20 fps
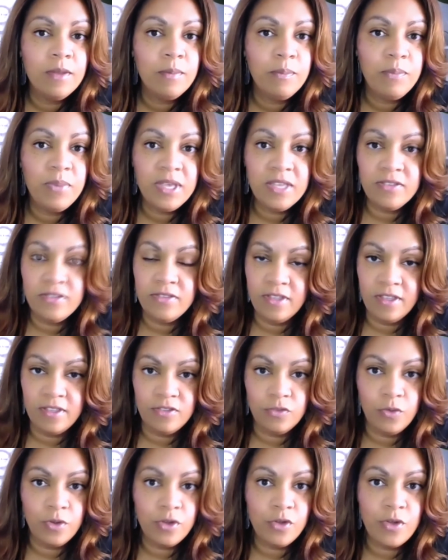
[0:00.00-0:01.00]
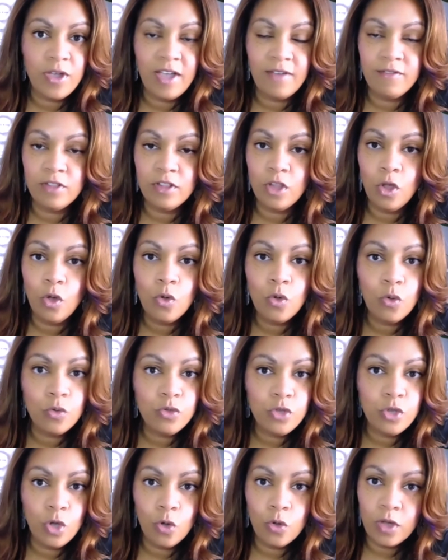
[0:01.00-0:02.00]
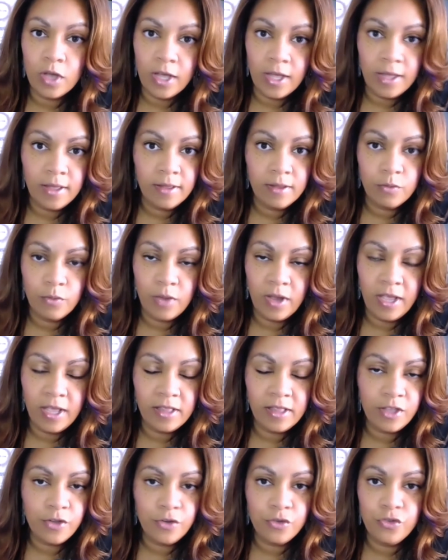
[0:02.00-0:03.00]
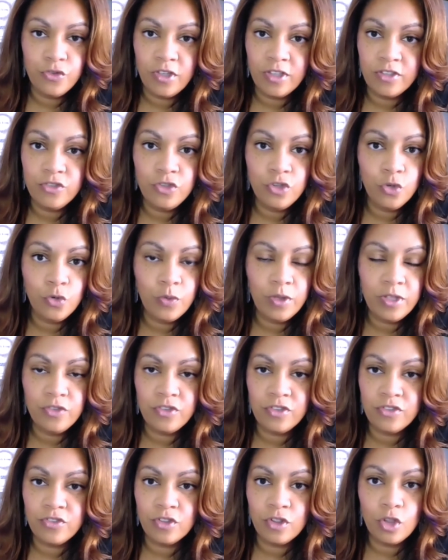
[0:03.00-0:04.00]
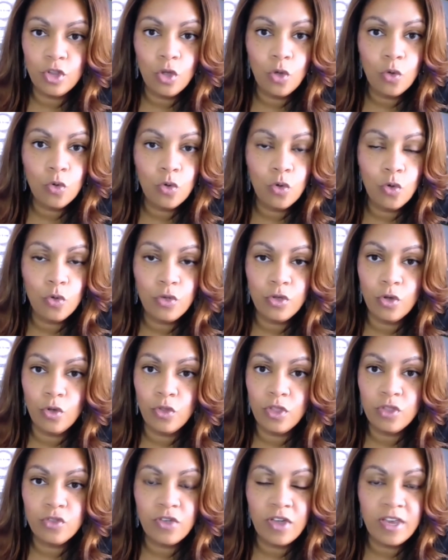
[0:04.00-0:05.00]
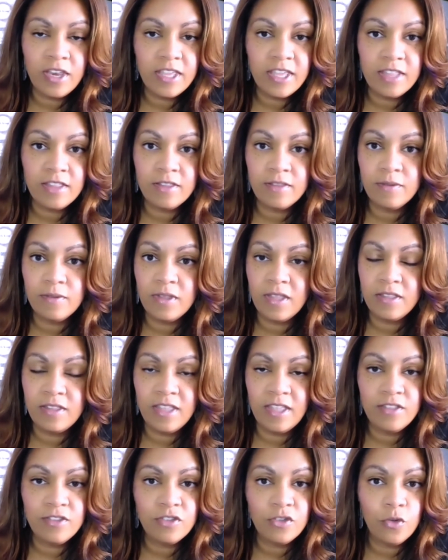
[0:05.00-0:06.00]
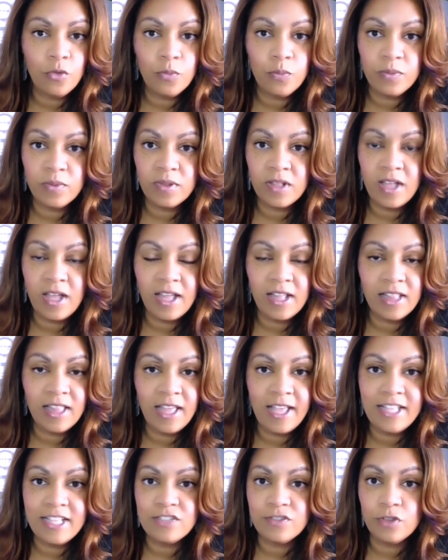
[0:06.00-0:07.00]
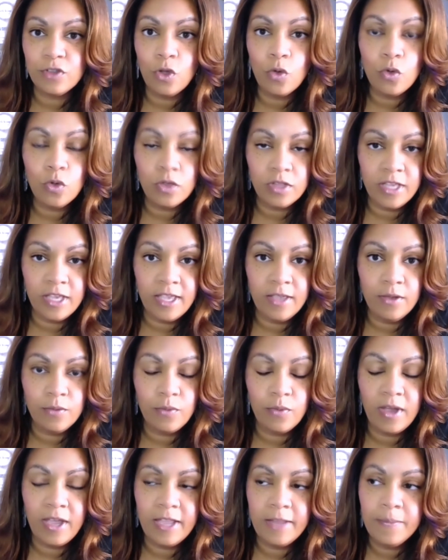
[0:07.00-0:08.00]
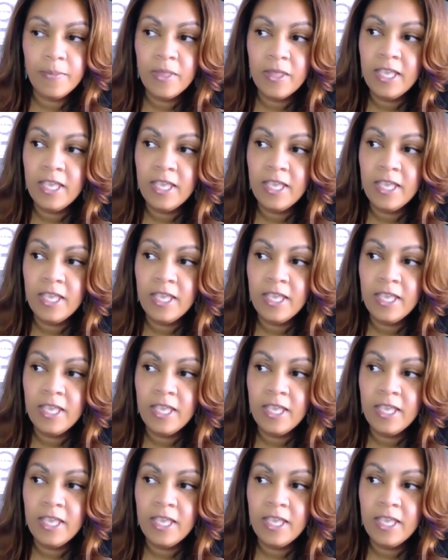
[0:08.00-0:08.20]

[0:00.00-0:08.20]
business where you have local yoga, right? Like you're just doing just local. You're only trying to get dental clients locally, right?